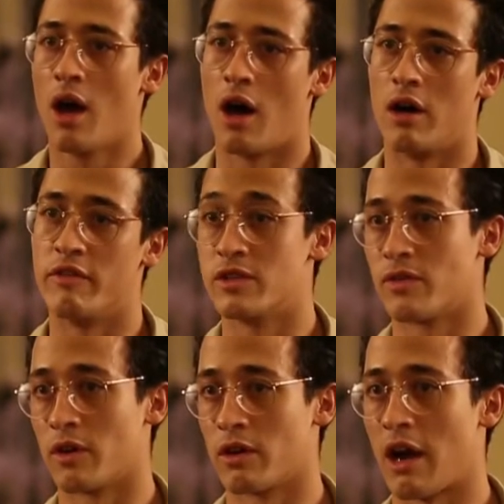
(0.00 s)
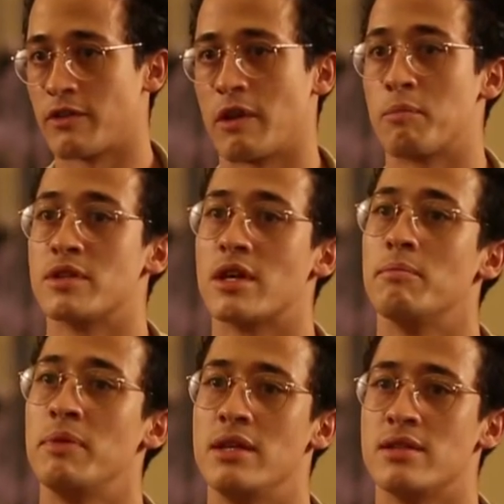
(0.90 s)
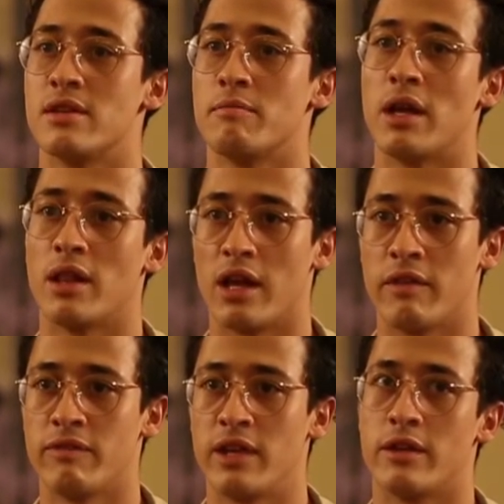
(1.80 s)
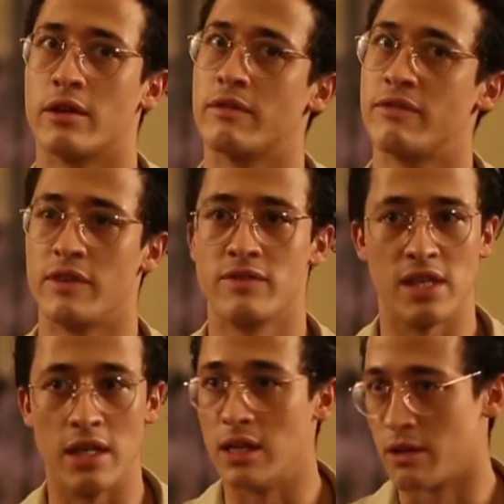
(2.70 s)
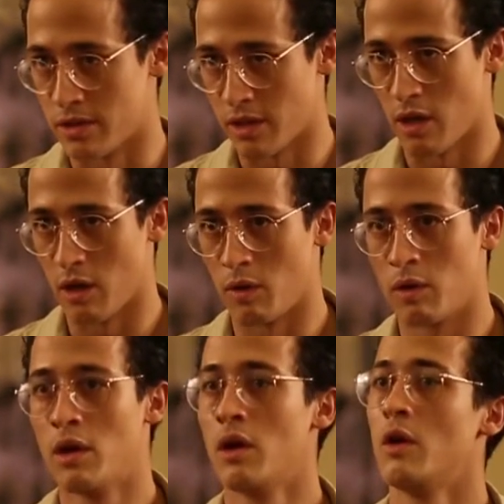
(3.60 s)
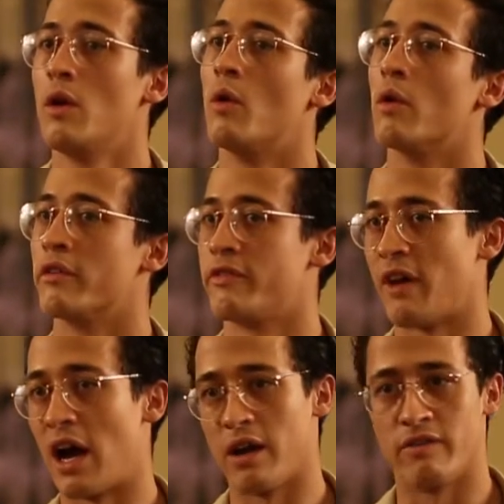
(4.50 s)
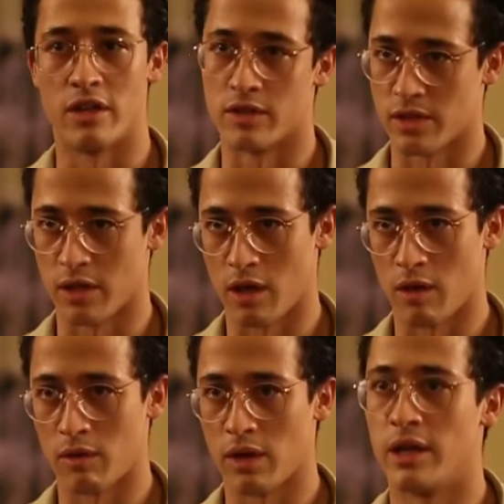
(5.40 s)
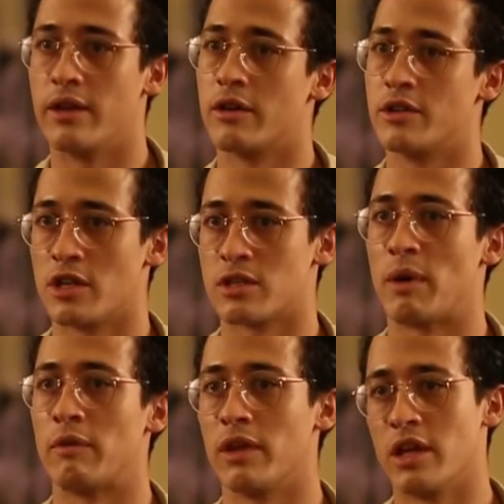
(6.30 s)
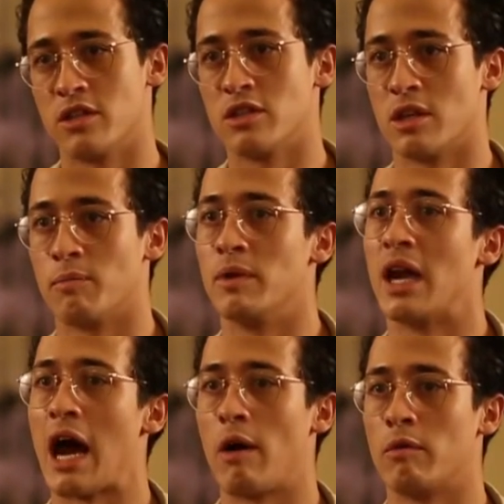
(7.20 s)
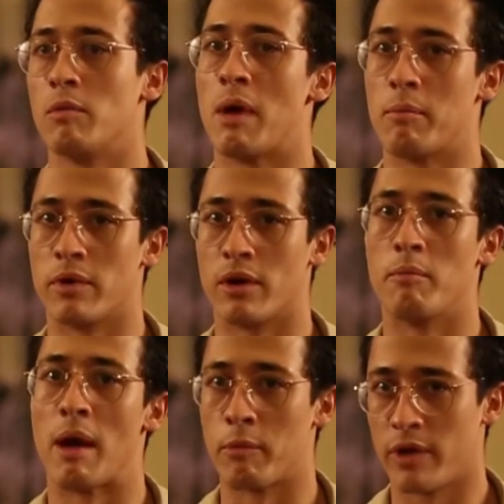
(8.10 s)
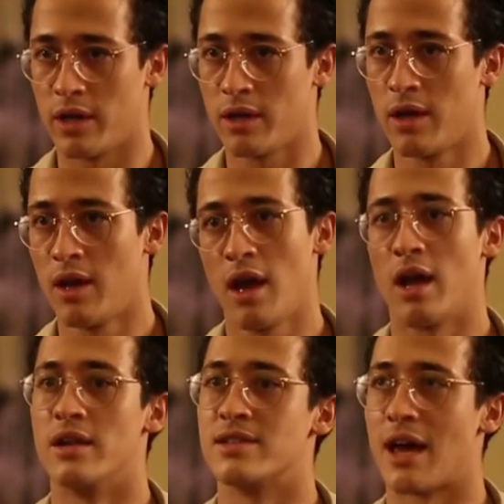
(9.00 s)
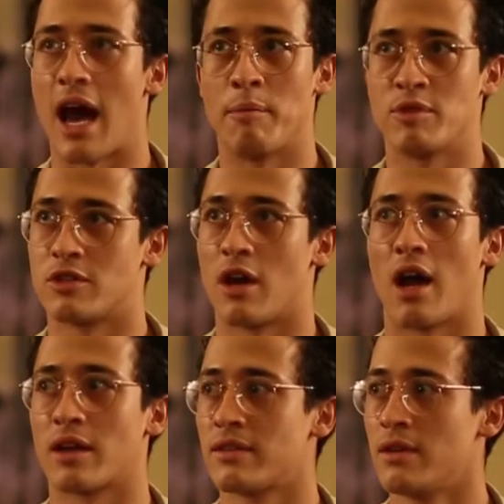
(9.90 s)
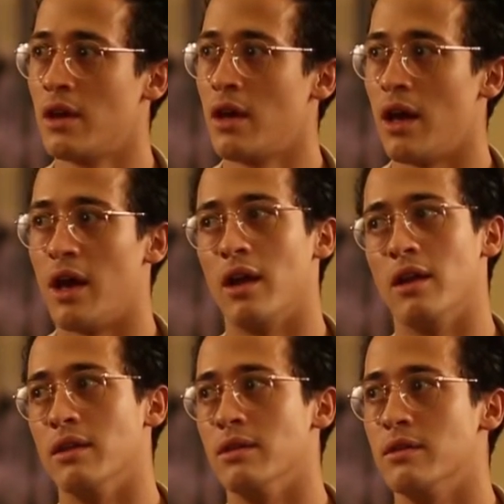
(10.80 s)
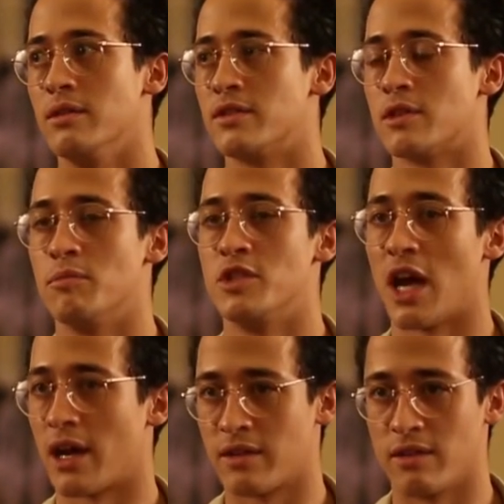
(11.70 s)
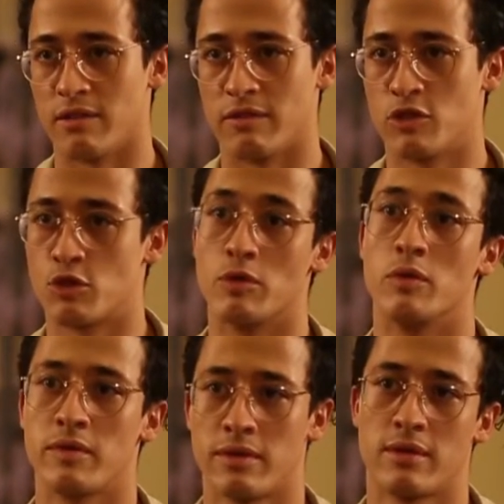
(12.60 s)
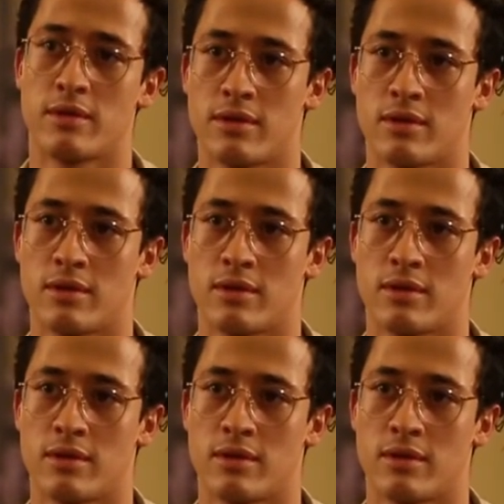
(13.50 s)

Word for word: All these photographs represent pieces of my life either 15 years ago or five years ago, and they're just my relationship and how I remember a memory and its abstract and subjective truths.